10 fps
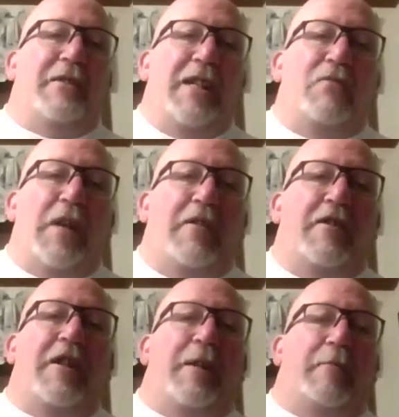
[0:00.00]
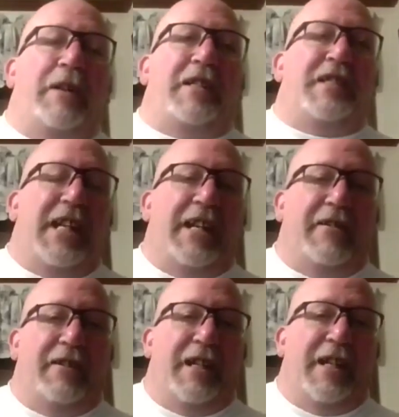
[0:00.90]
So he run it up on
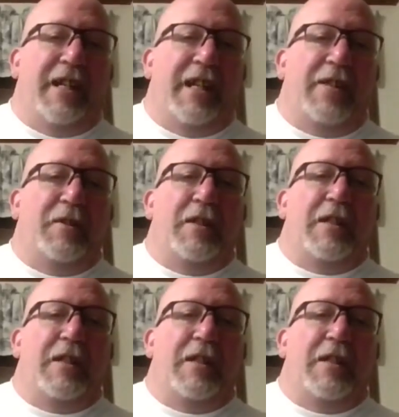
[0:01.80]
Saturday.